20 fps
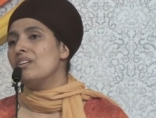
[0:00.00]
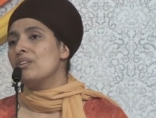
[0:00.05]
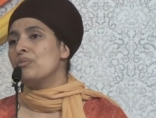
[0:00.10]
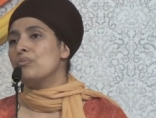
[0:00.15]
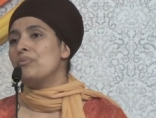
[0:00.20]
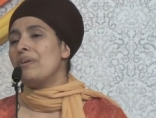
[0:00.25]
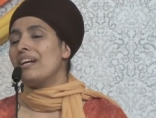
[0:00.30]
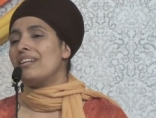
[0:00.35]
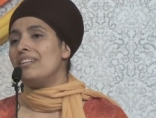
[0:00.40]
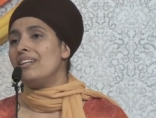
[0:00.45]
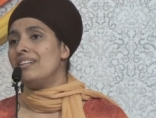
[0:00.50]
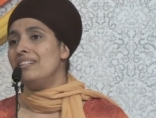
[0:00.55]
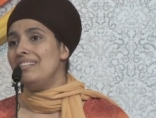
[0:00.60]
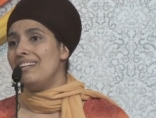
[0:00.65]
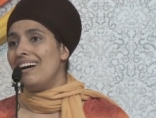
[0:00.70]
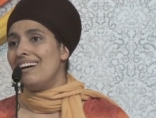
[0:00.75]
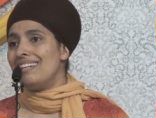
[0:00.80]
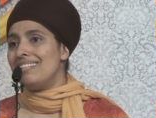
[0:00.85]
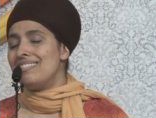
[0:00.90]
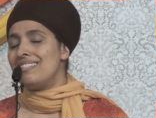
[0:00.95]

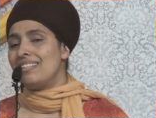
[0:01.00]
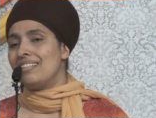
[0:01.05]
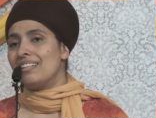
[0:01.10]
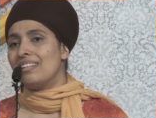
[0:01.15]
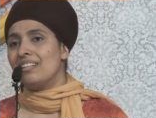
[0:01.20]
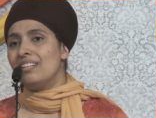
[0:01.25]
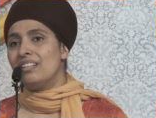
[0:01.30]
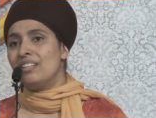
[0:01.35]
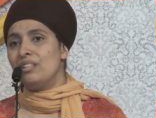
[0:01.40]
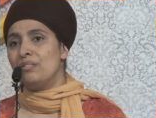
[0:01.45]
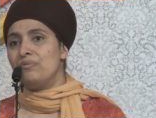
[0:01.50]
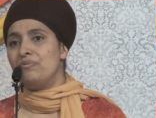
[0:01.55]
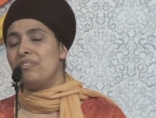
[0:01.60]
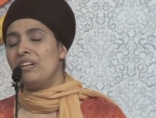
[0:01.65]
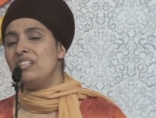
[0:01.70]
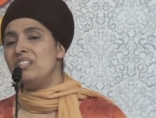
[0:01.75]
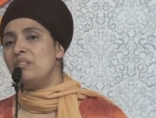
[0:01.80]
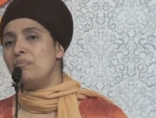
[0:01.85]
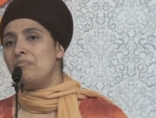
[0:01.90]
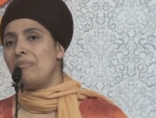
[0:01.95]
recognizing the
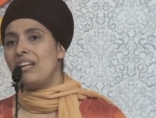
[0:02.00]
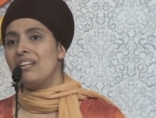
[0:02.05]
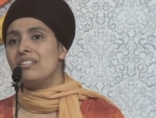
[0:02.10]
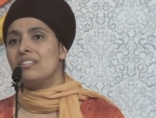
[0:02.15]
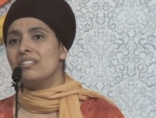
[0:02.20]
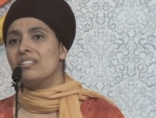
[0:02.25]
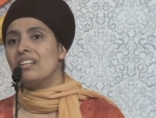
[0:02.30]
fundamental